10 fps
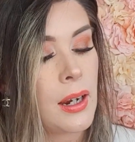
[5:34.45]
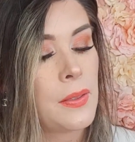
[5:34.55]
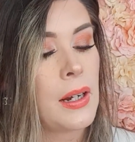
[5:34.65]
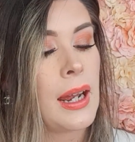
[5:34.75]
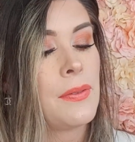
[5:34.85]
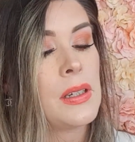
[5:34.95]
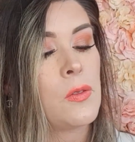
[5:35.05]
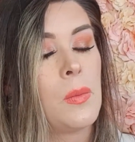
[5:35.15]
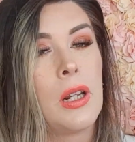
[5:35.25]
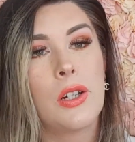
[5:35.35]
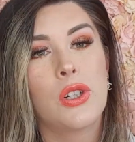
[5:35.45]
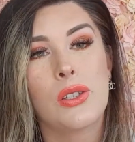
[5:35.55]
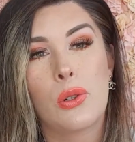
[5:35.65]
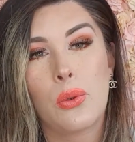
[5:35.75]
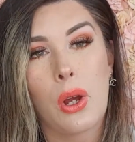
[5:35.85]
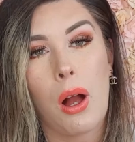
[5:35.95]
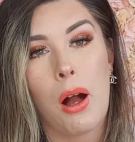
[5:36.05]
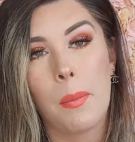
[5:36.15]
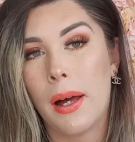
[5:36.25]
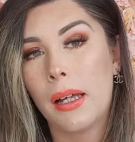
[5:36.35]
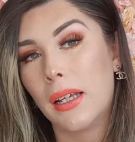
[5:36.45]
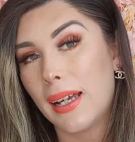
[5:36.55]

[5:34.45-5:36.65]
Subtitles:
And then I have this from Lush, it's called Karma.